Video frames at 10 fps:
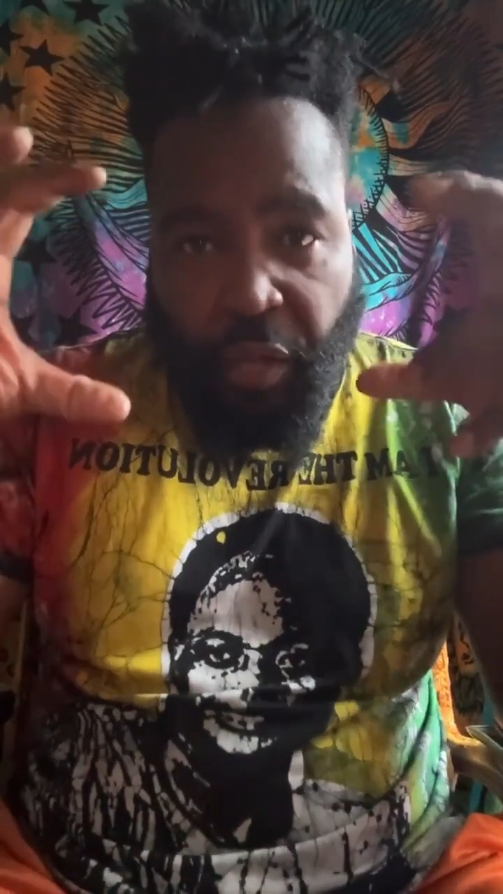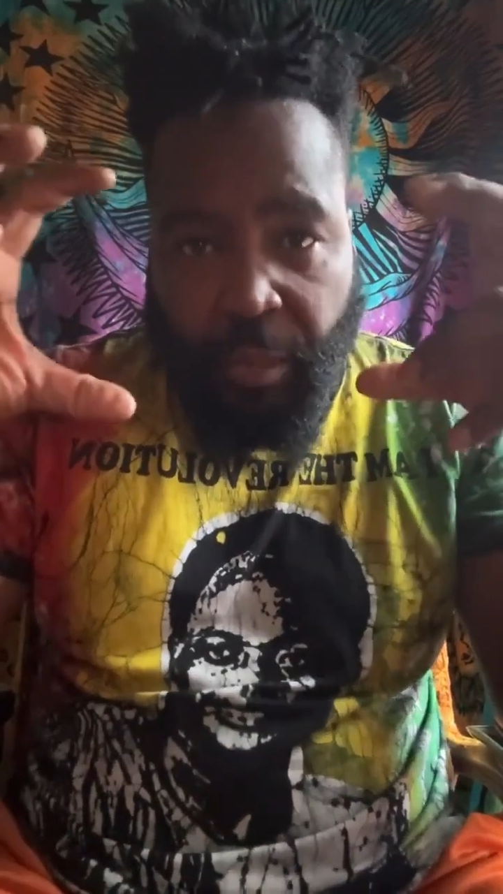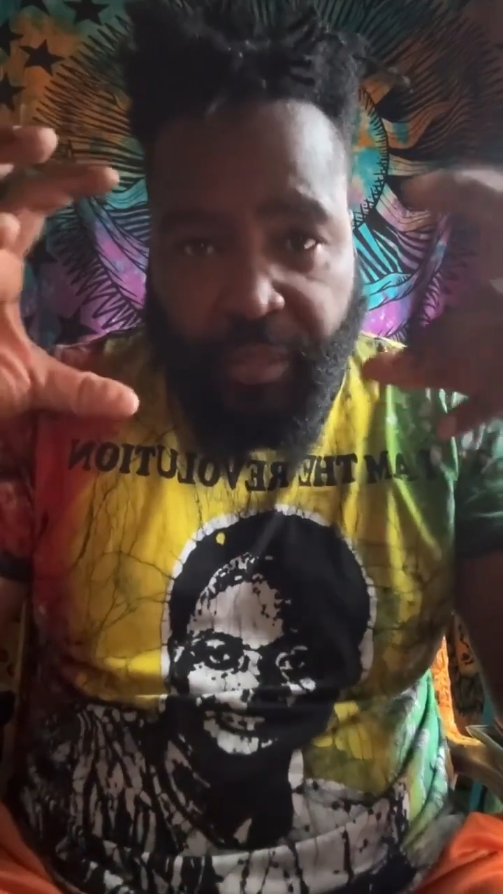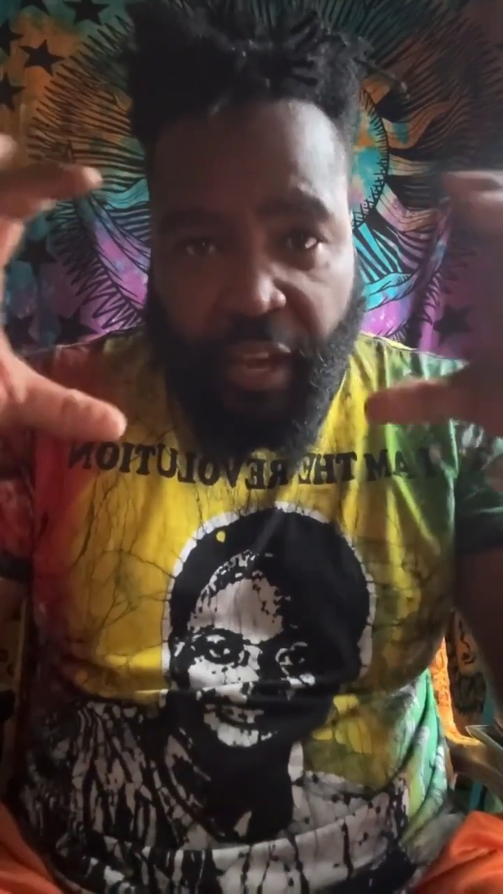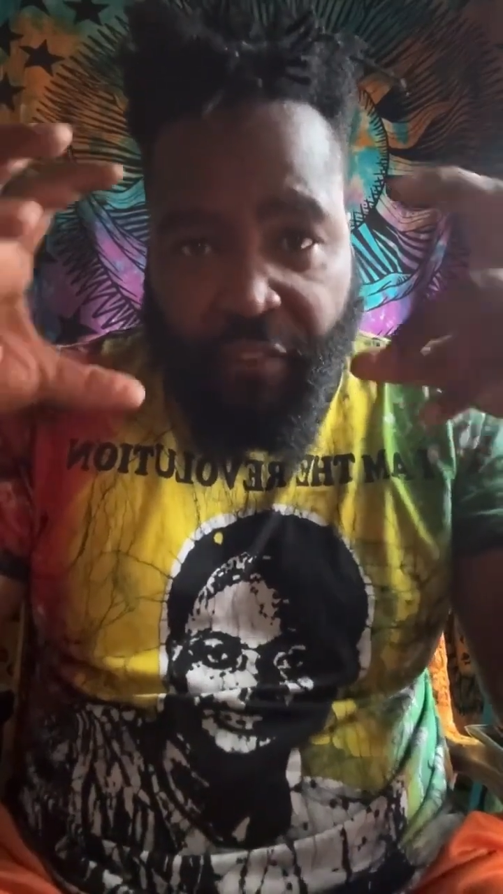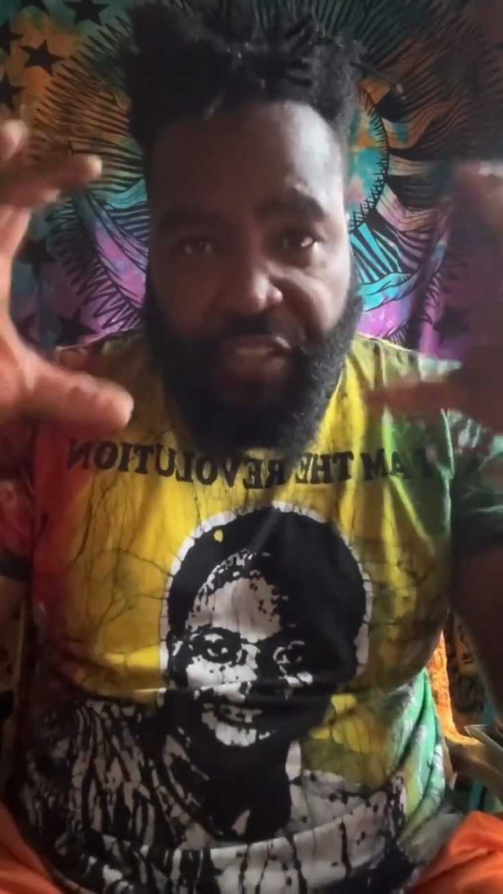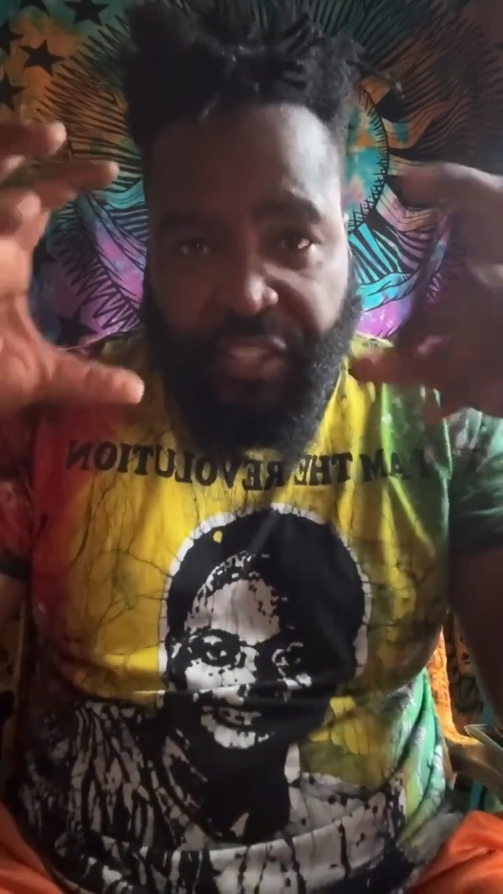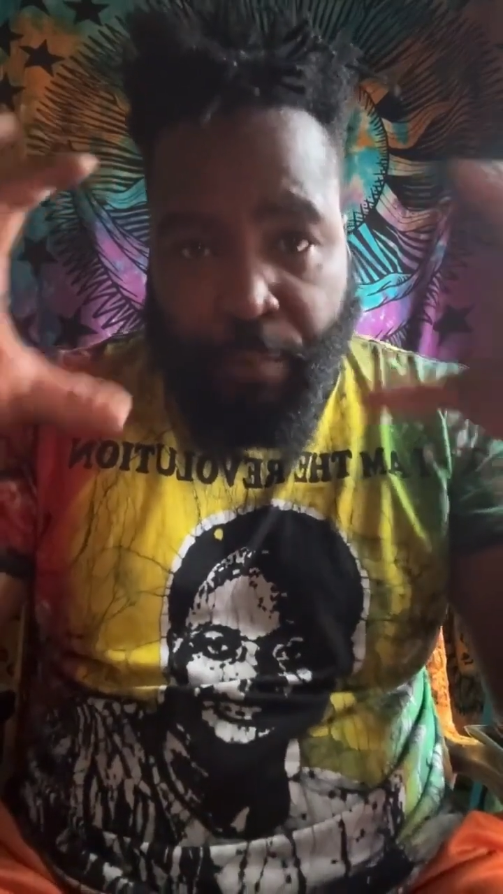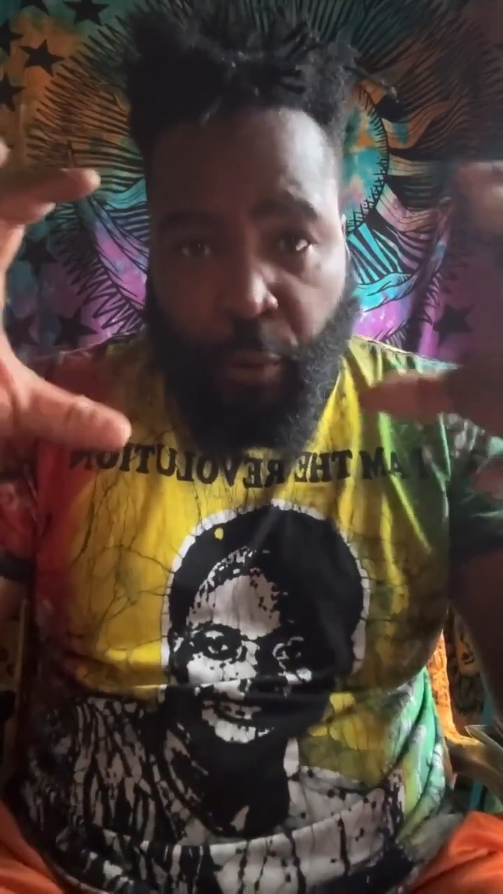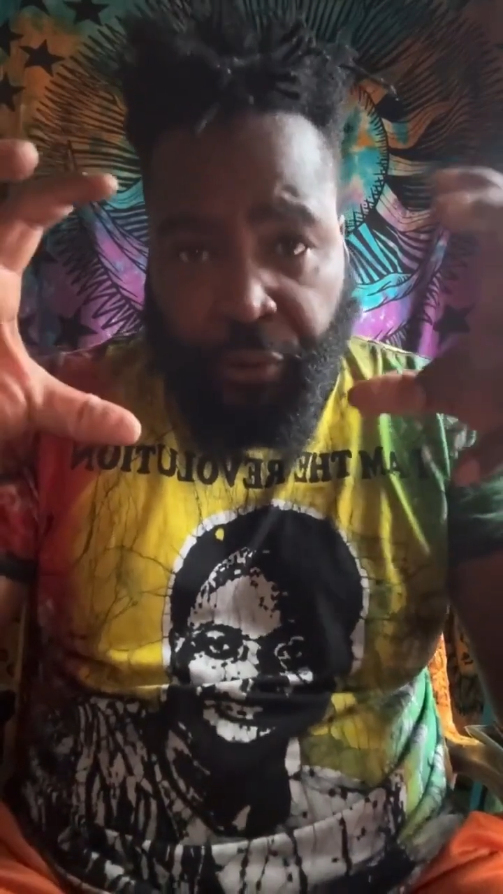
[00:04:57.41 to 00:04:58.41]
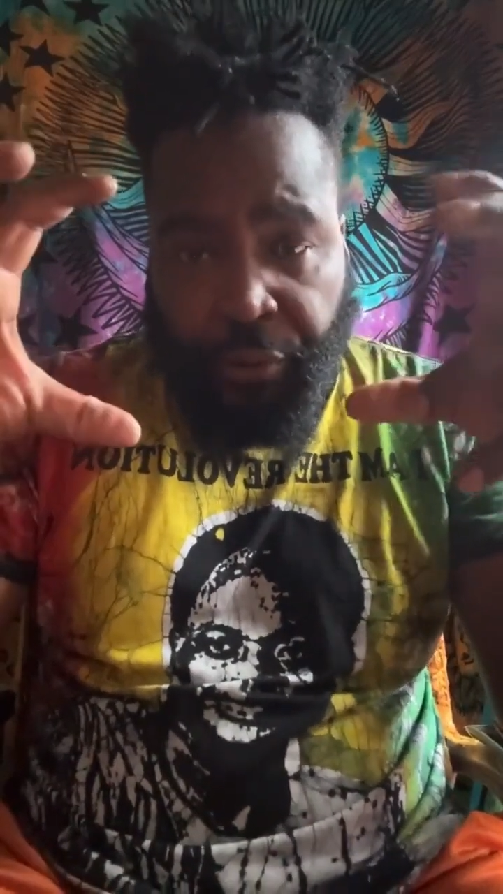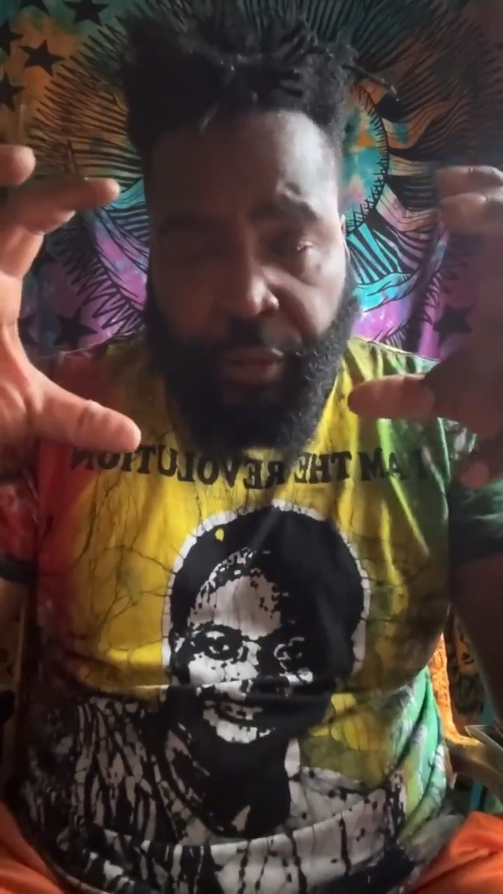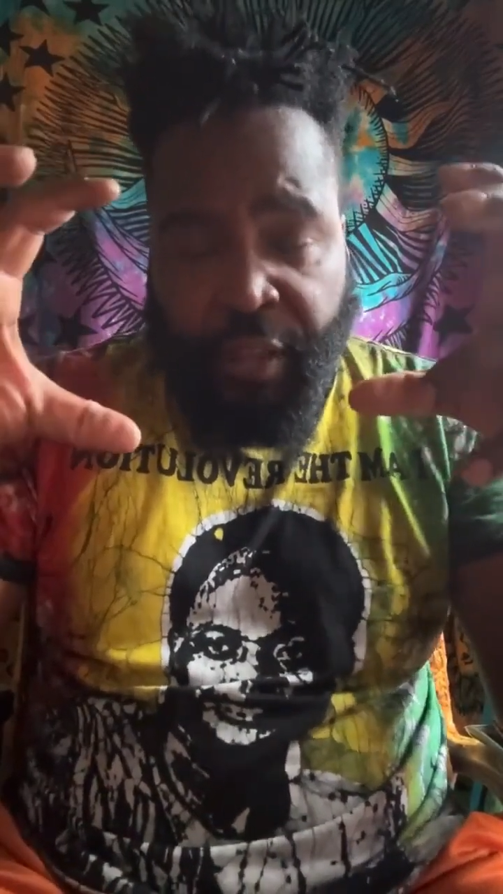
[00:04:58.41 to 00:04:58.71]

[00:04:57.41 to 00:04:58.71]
Williams of this murder,